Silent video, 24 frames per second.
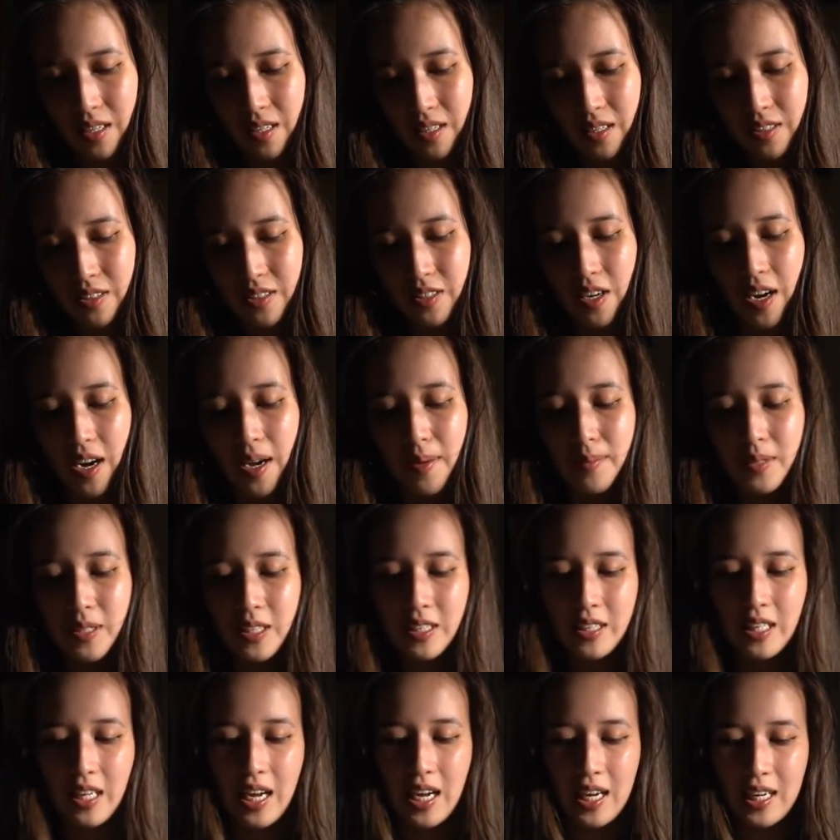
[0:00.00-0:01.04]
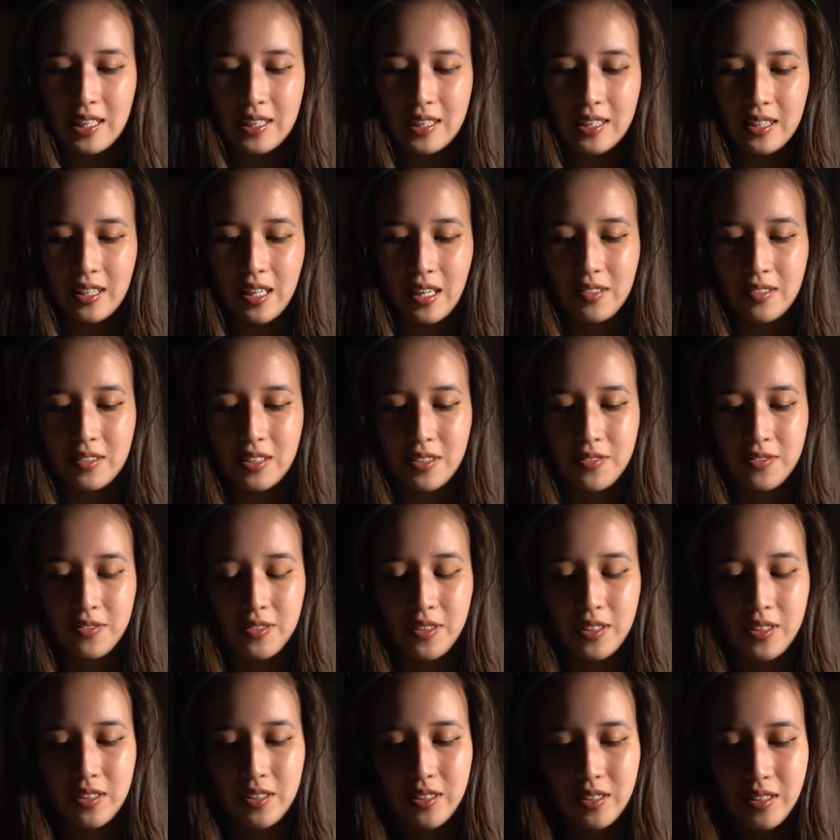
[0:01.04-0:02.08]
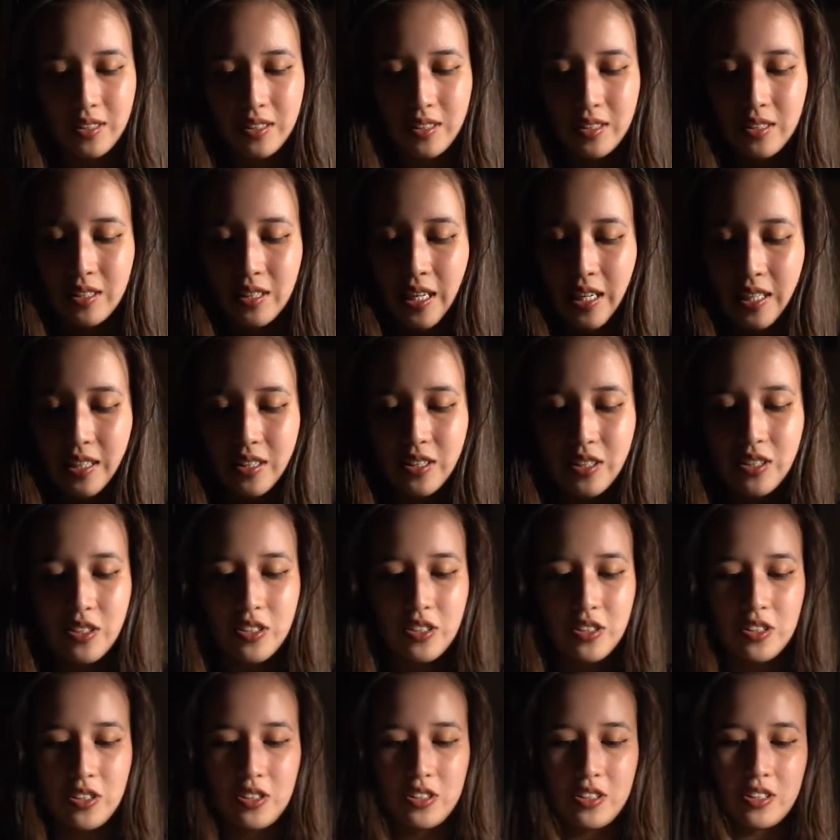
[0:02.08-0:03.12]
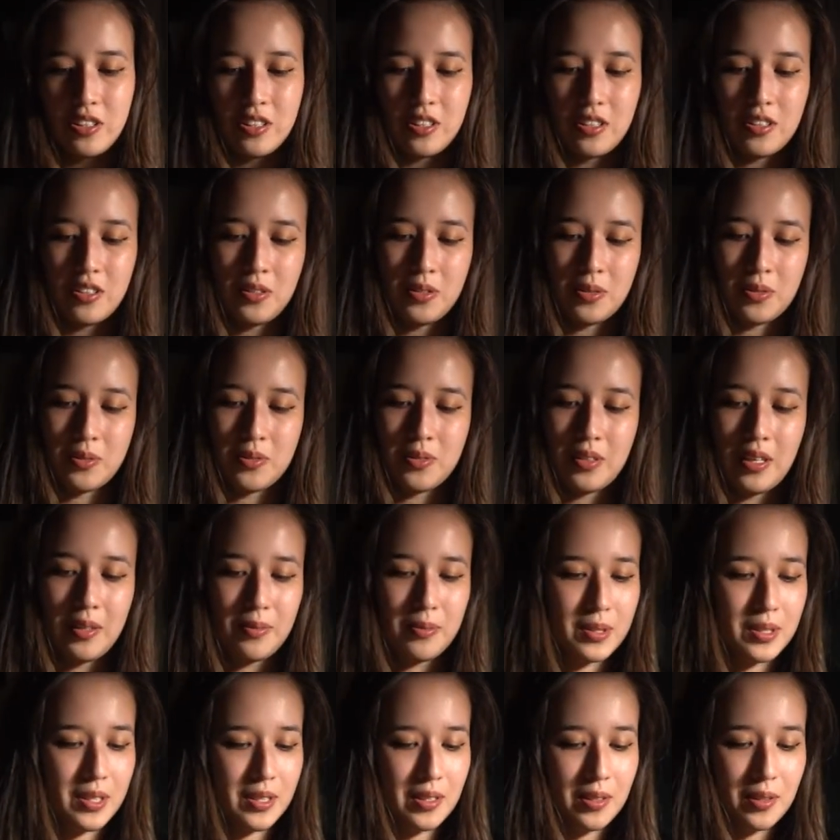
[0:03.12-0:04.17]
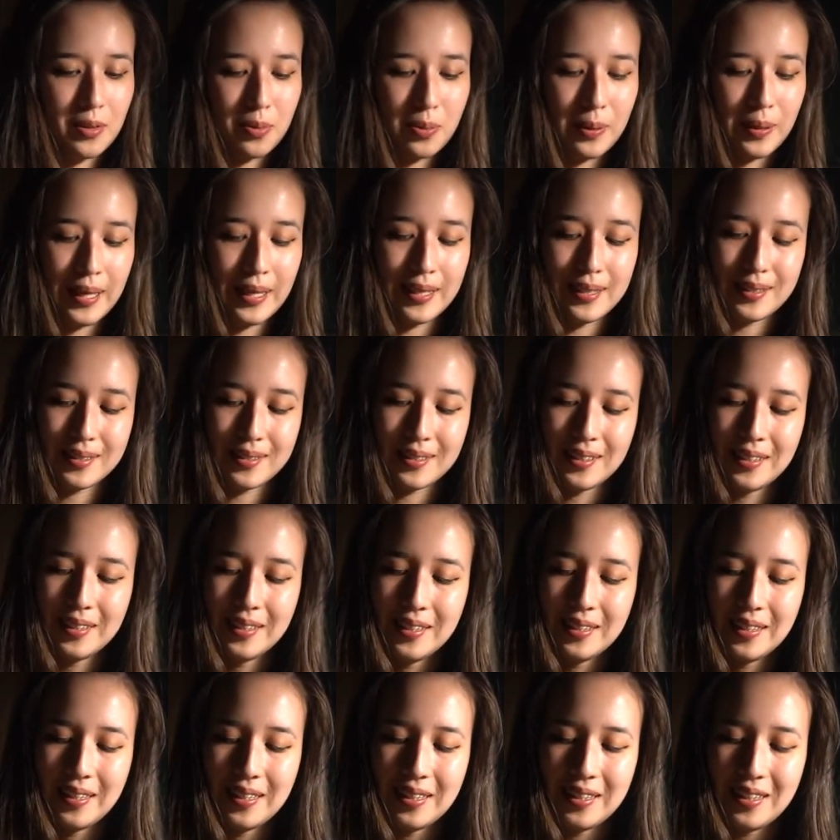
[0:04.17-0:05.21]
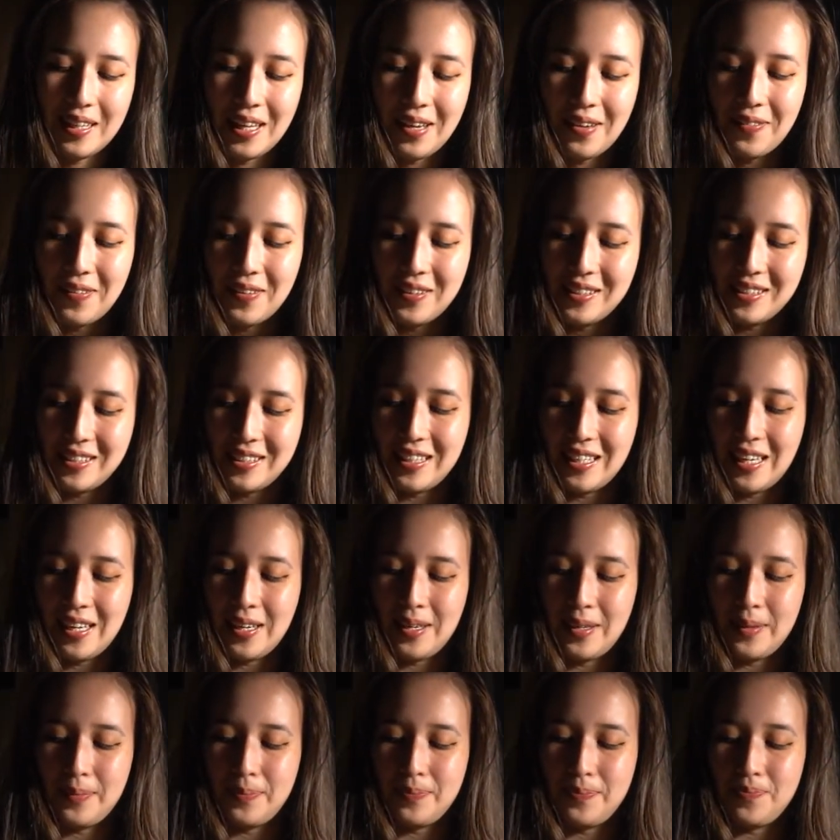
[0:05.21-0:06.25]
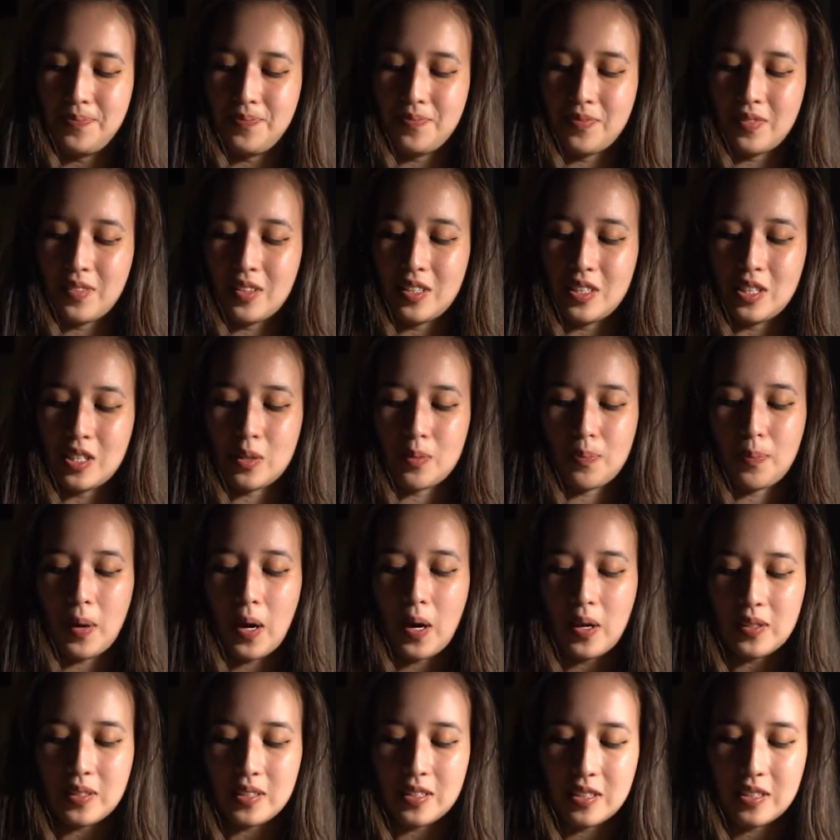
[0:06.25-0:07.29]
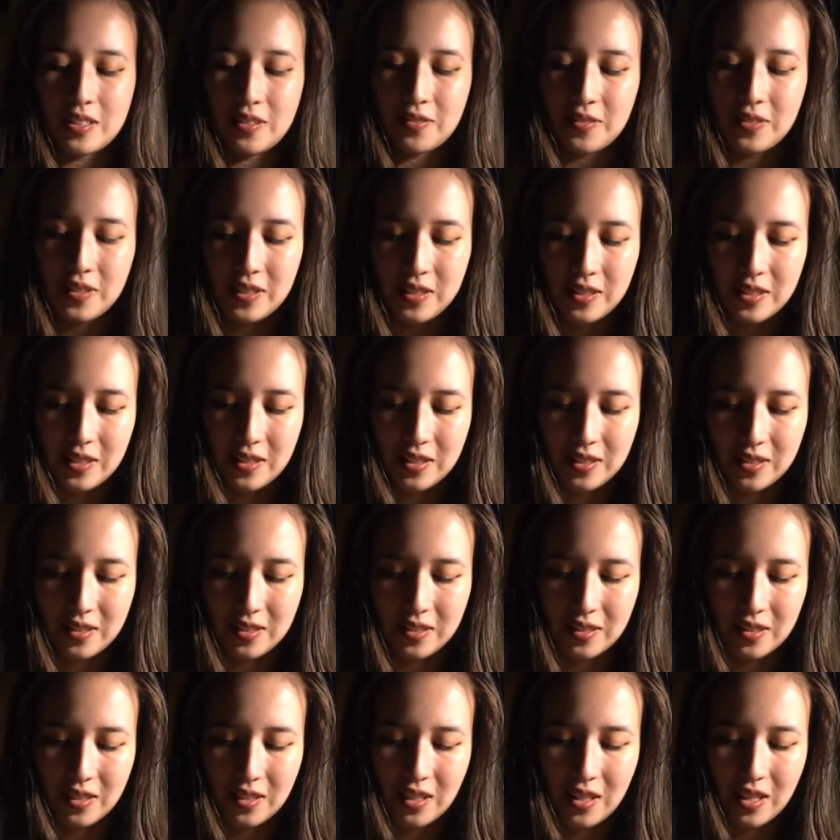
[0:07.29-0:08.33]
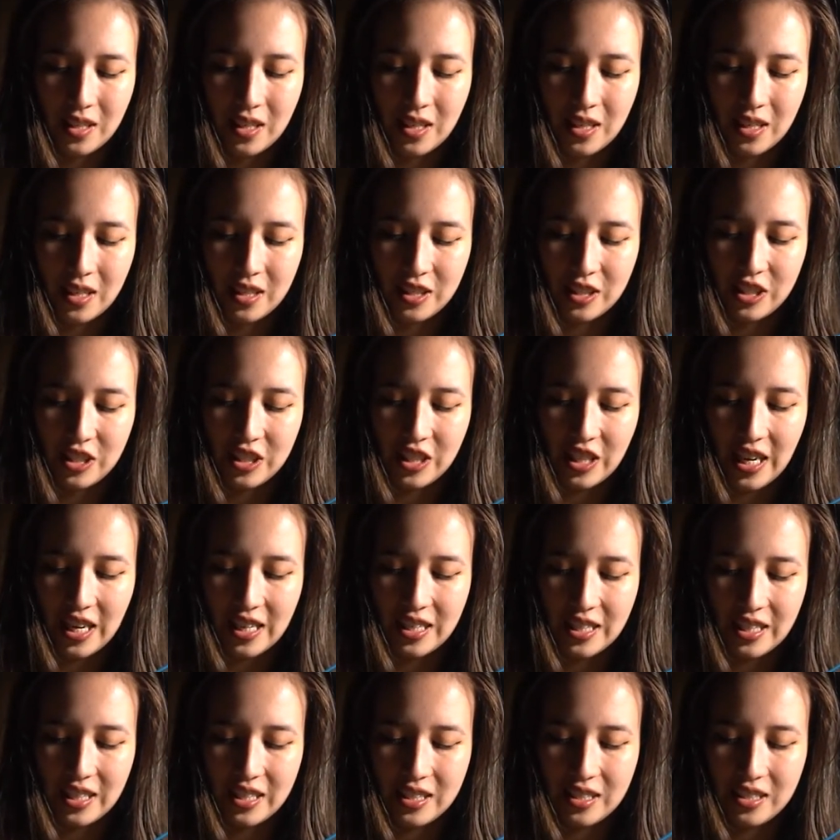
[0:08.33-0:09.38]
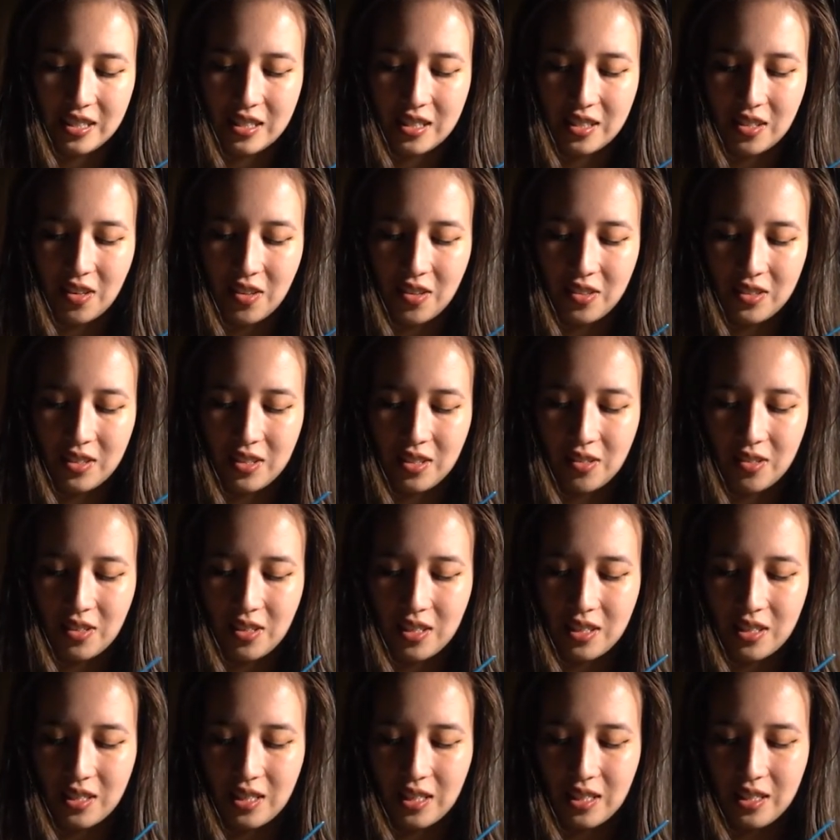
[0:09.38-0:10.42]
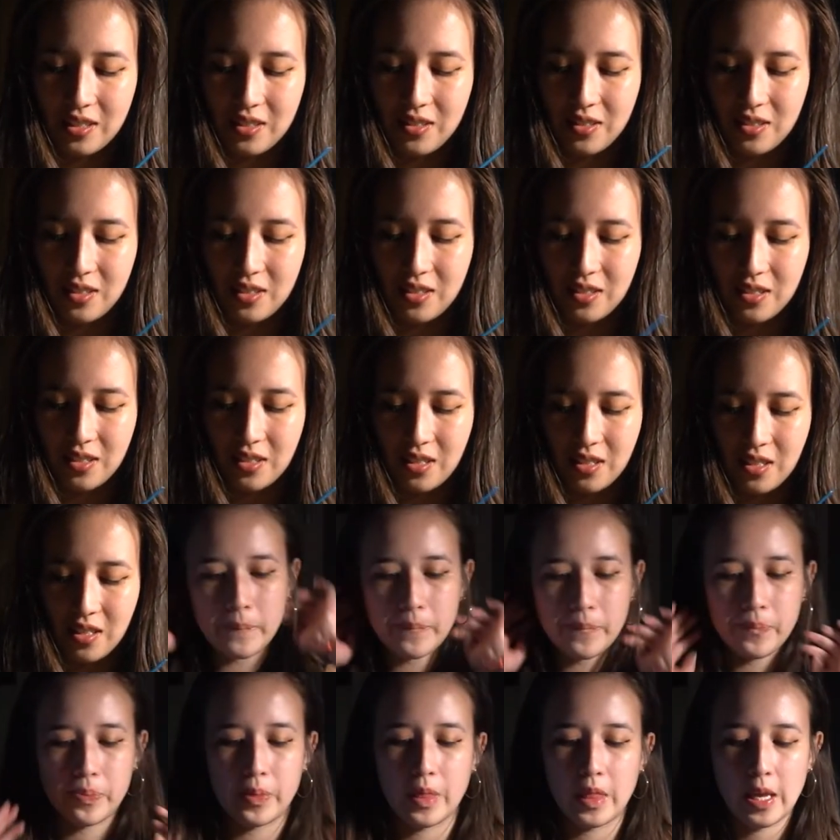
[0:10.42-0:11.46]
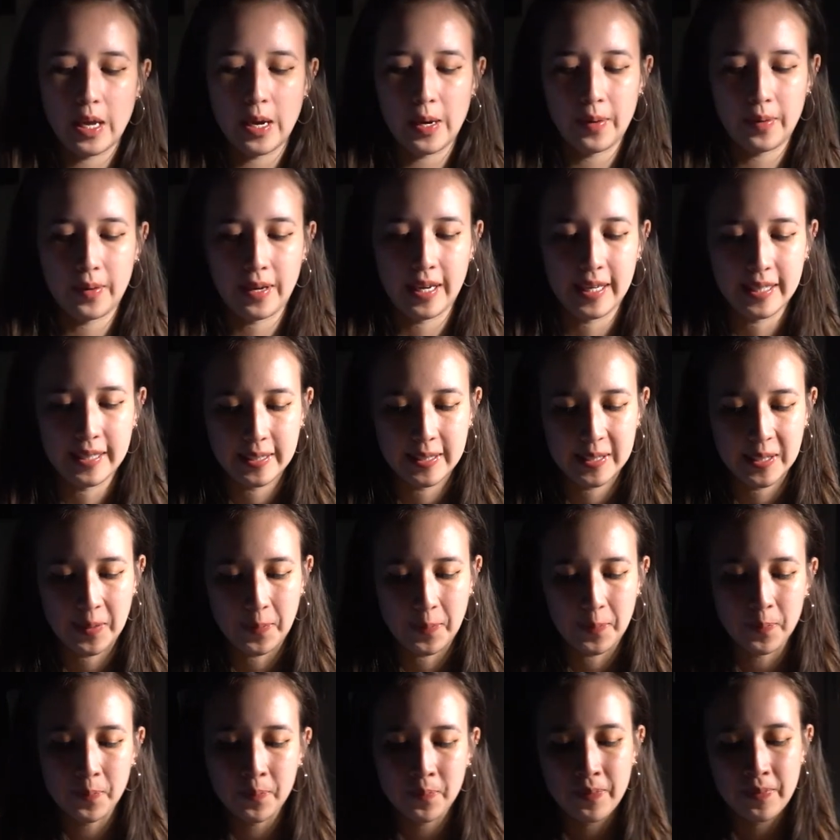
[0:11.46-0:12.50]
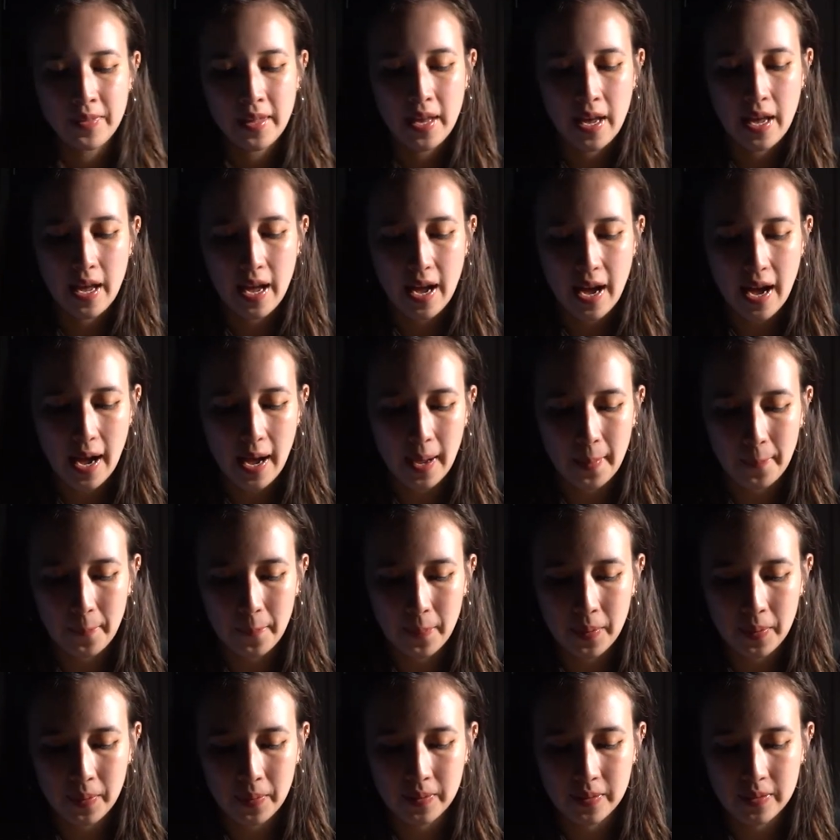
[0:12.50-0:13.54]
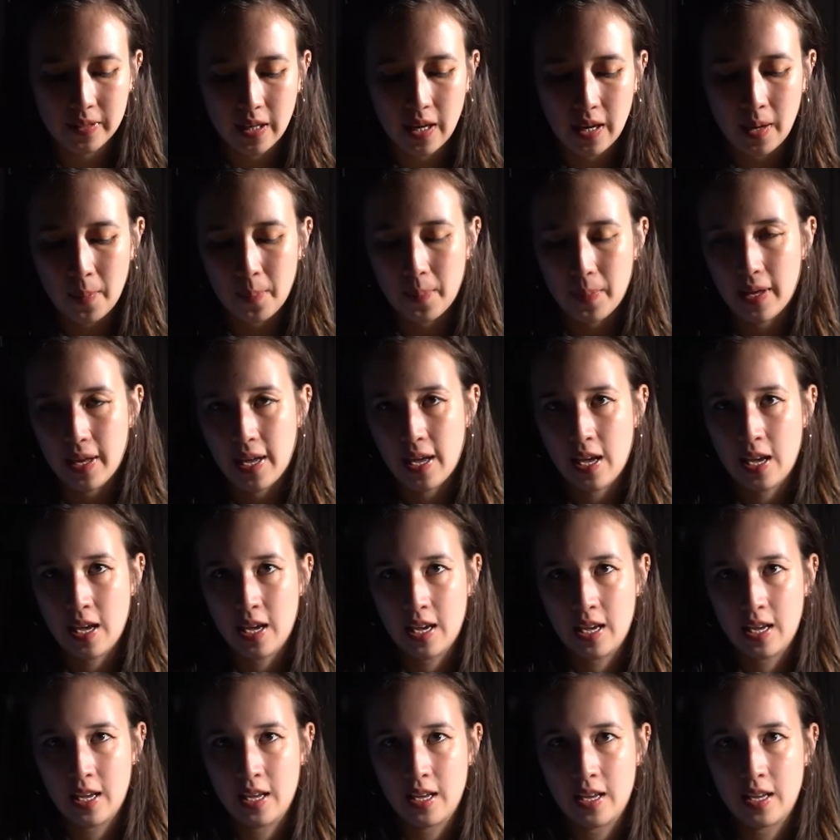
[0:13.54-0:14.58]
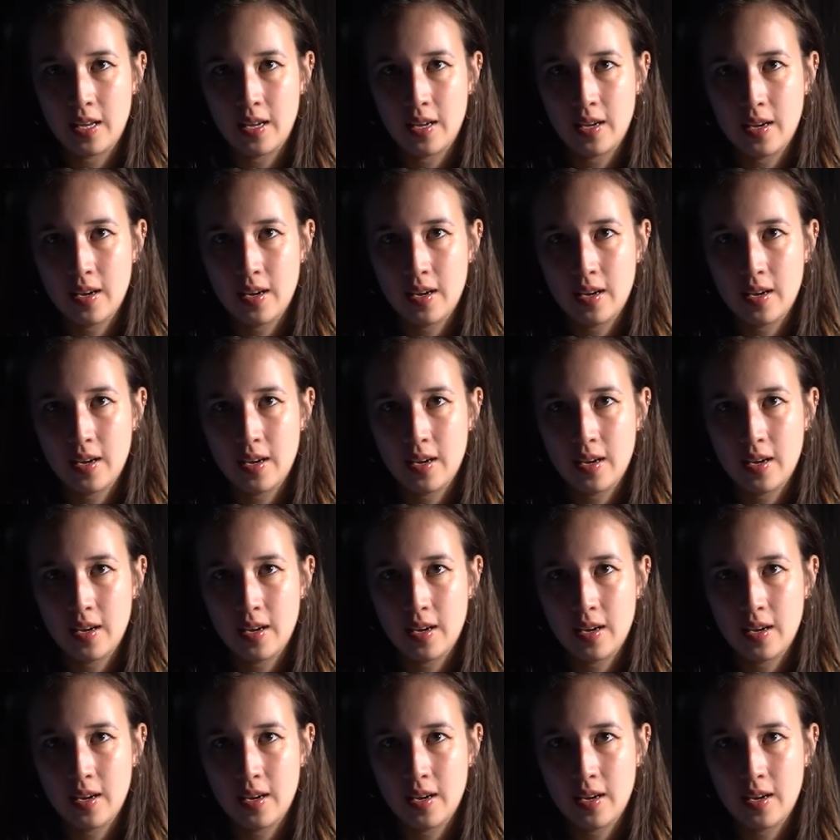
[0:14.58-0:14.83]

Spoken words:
so I'm just adding now different textures. Oh, that was still wet. Different spots, different shadings on the crocodiles. Okay, so I pulled up a